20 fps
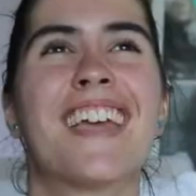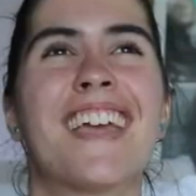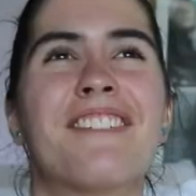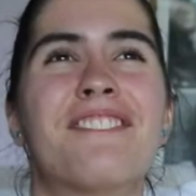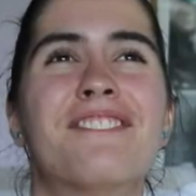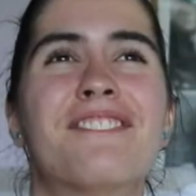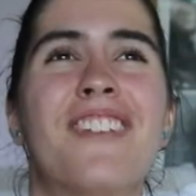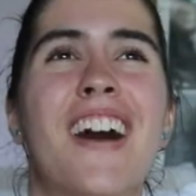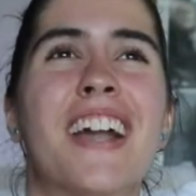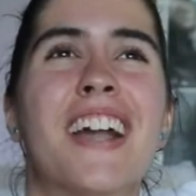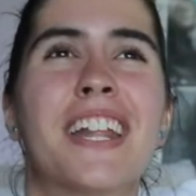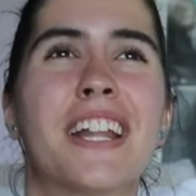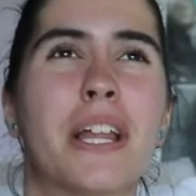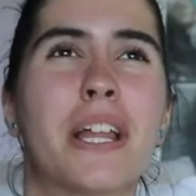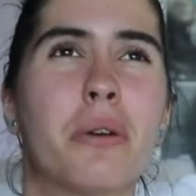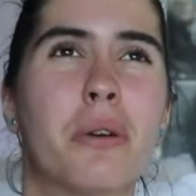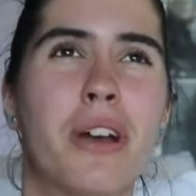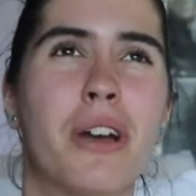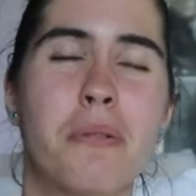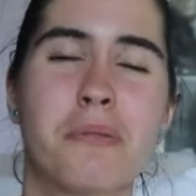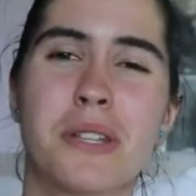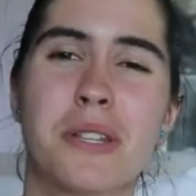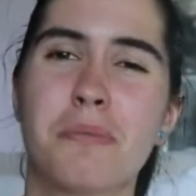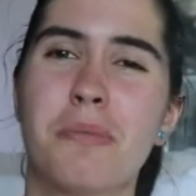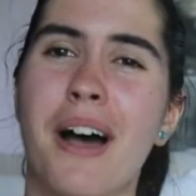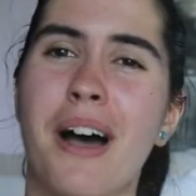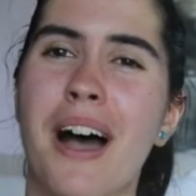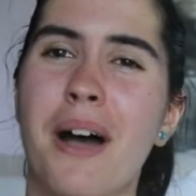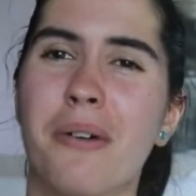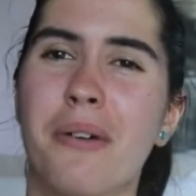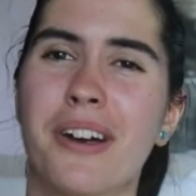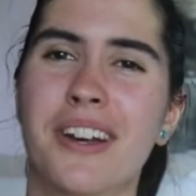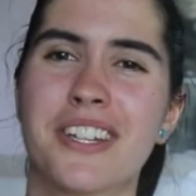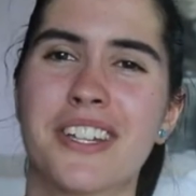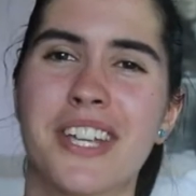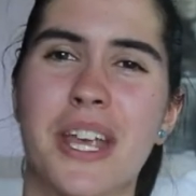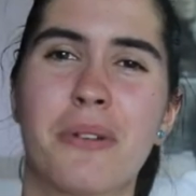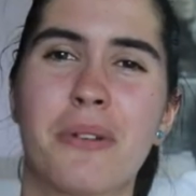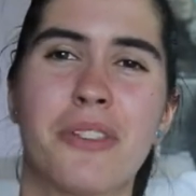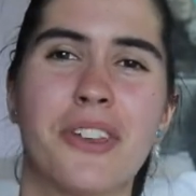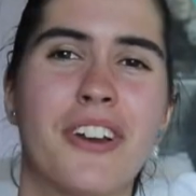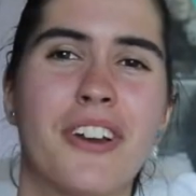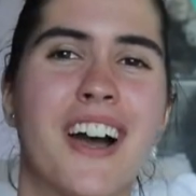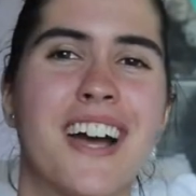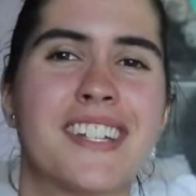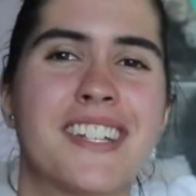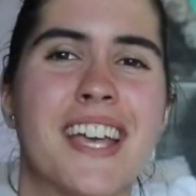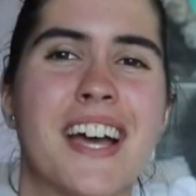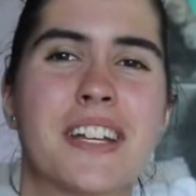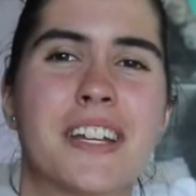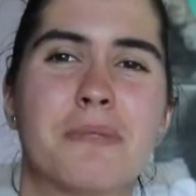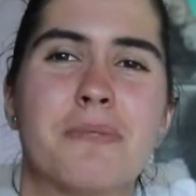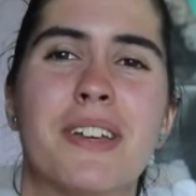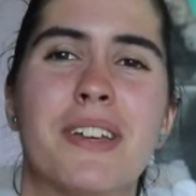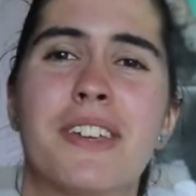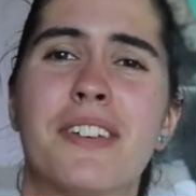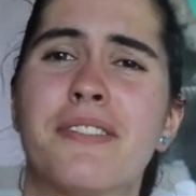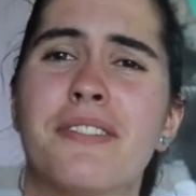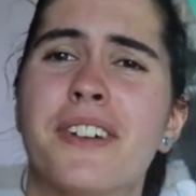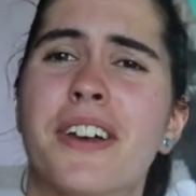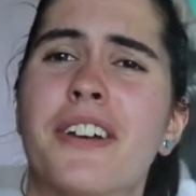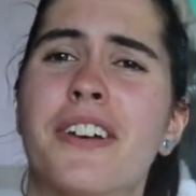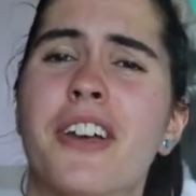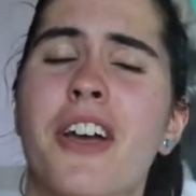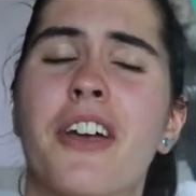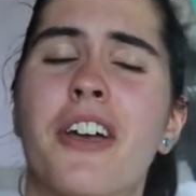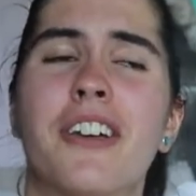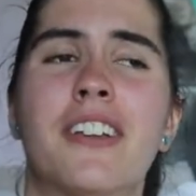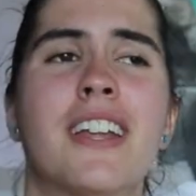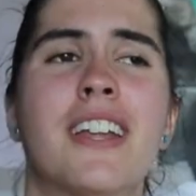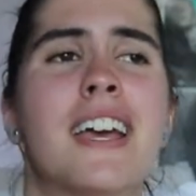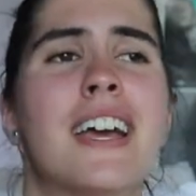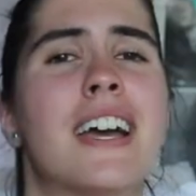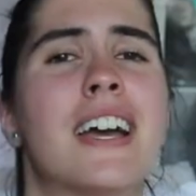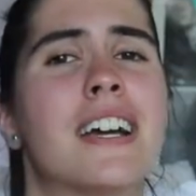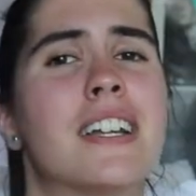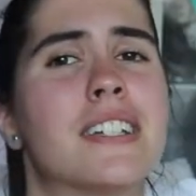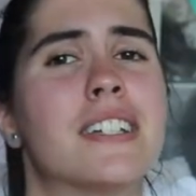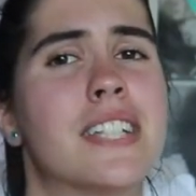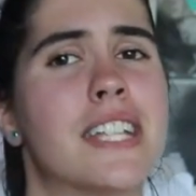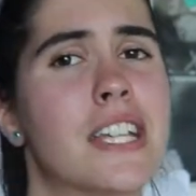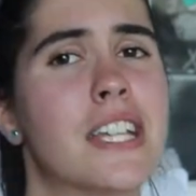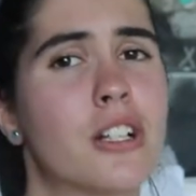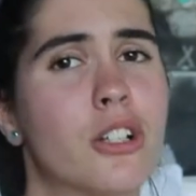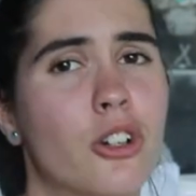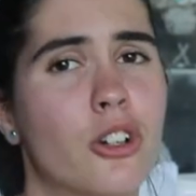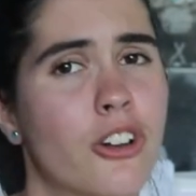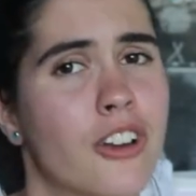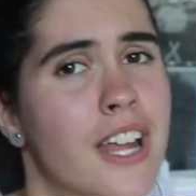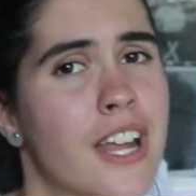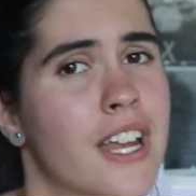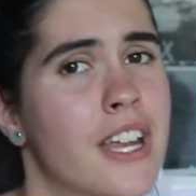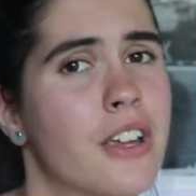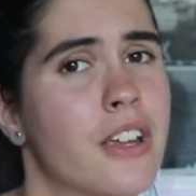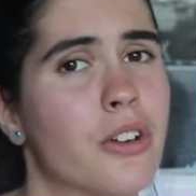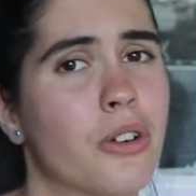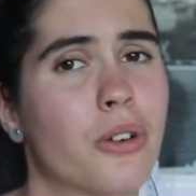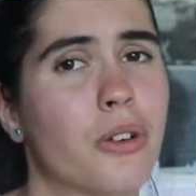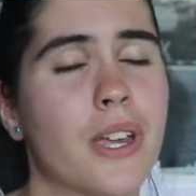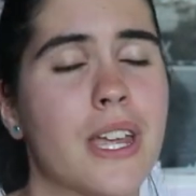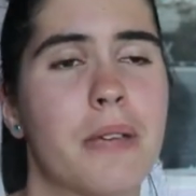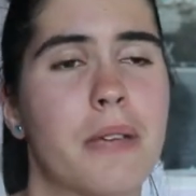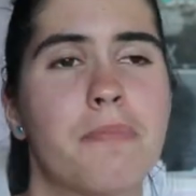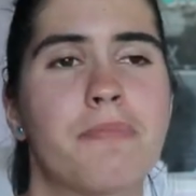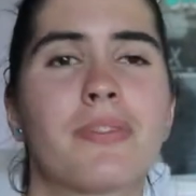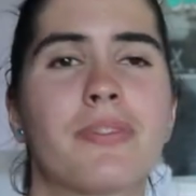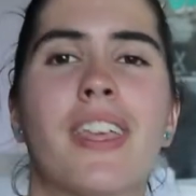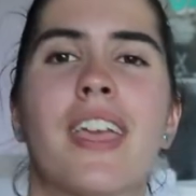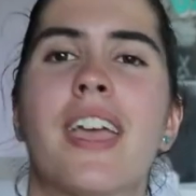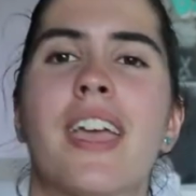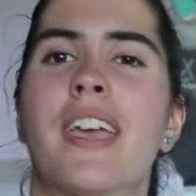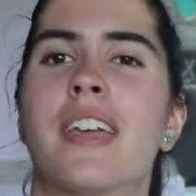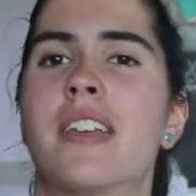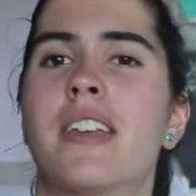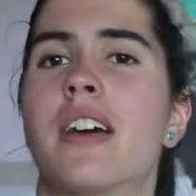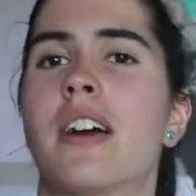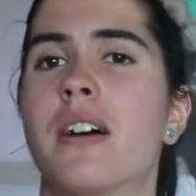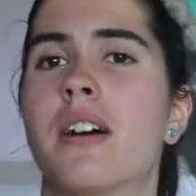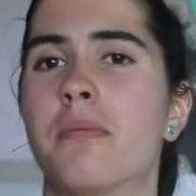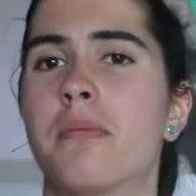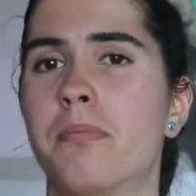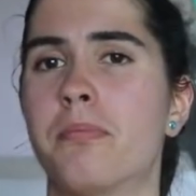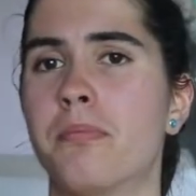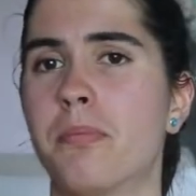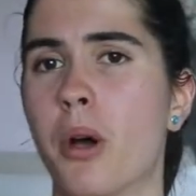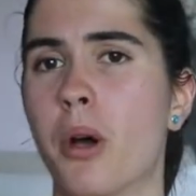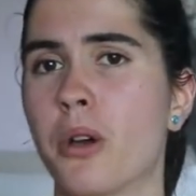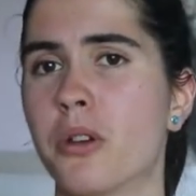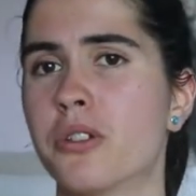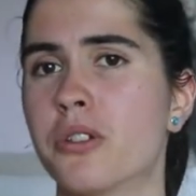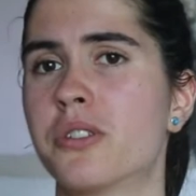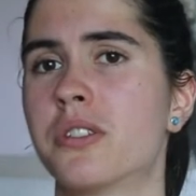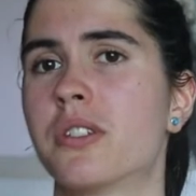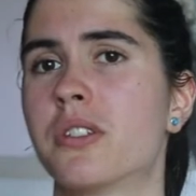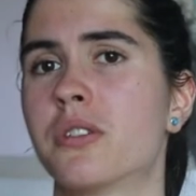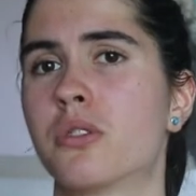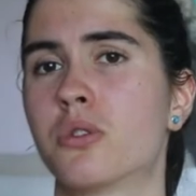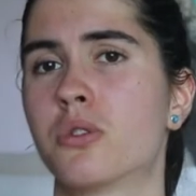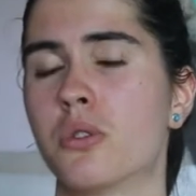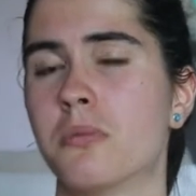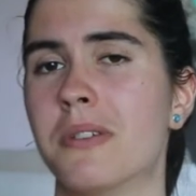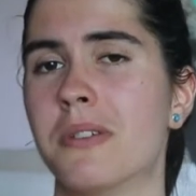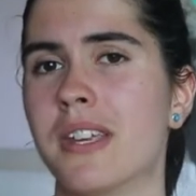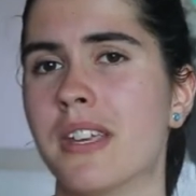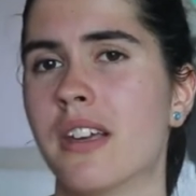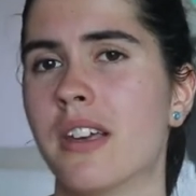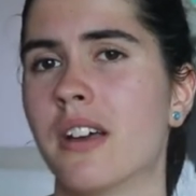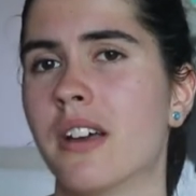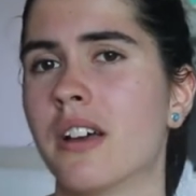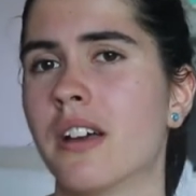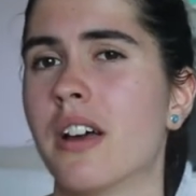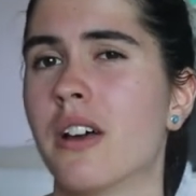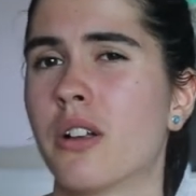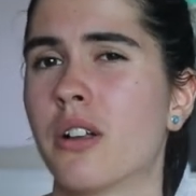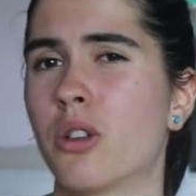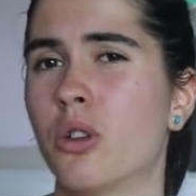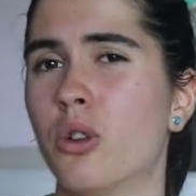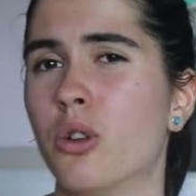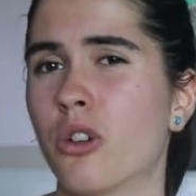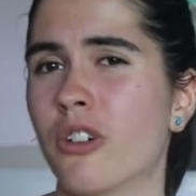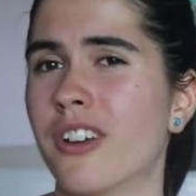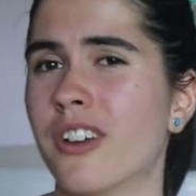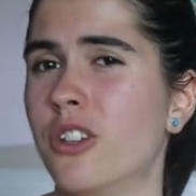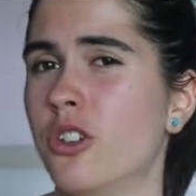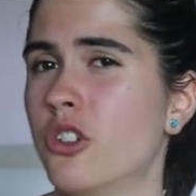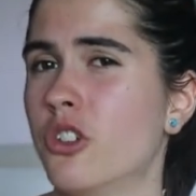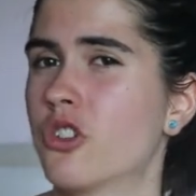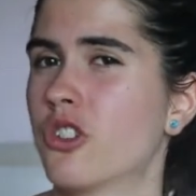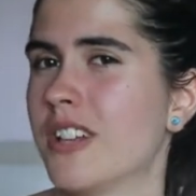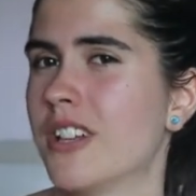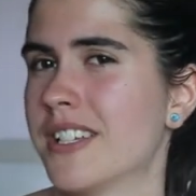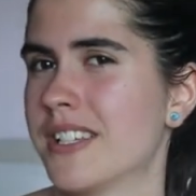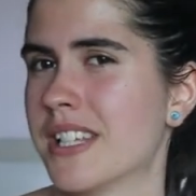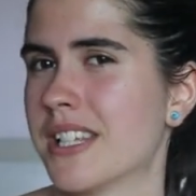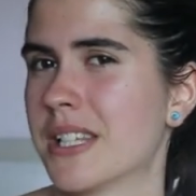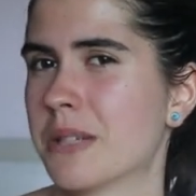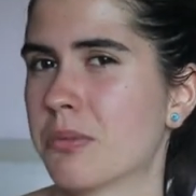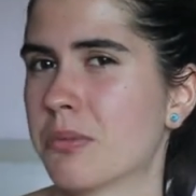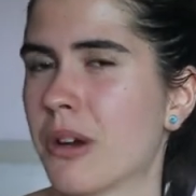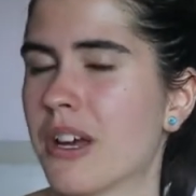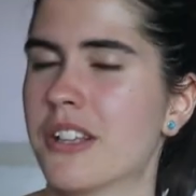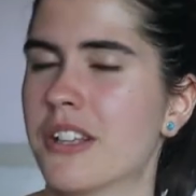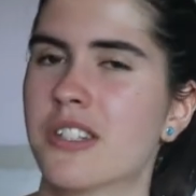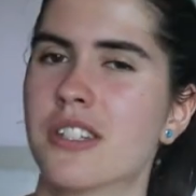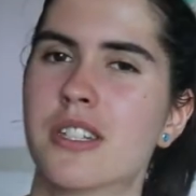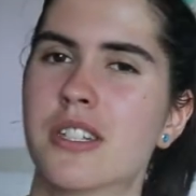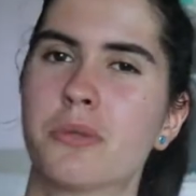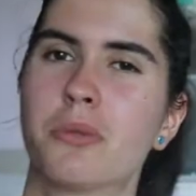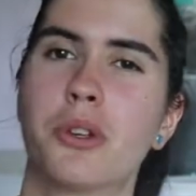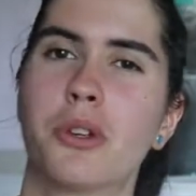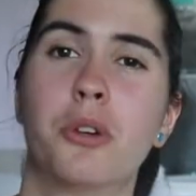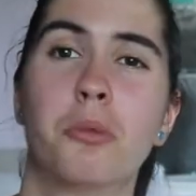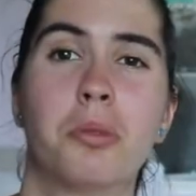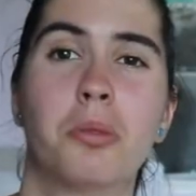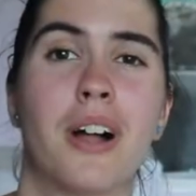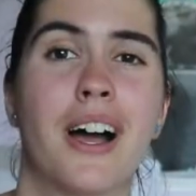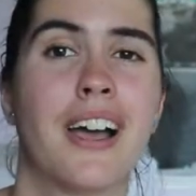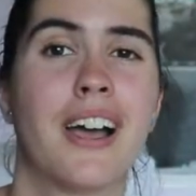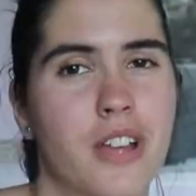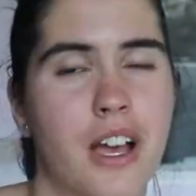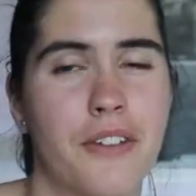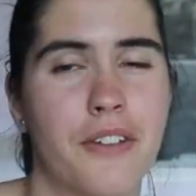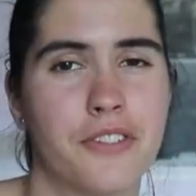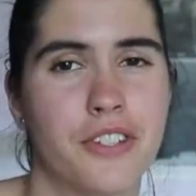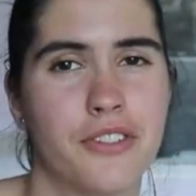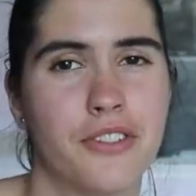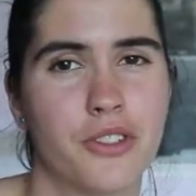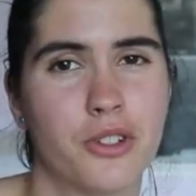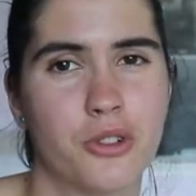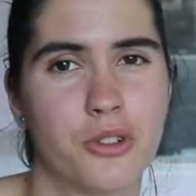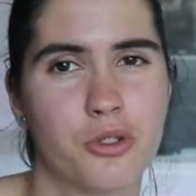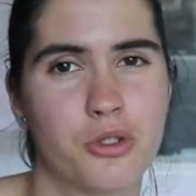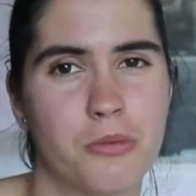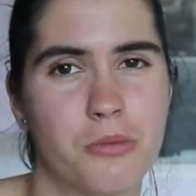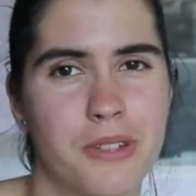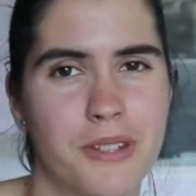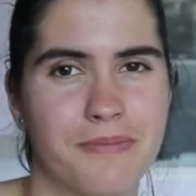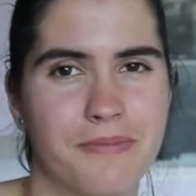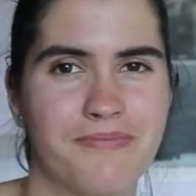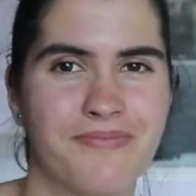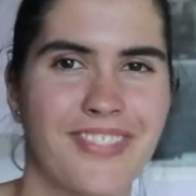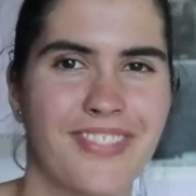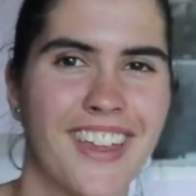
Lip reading: And finally, we're up to the part where I share with you guys how to make your very own dechlorinating cream and post-swimming chlorine neutralizing spray. So this is what you apply after you've gone swimming.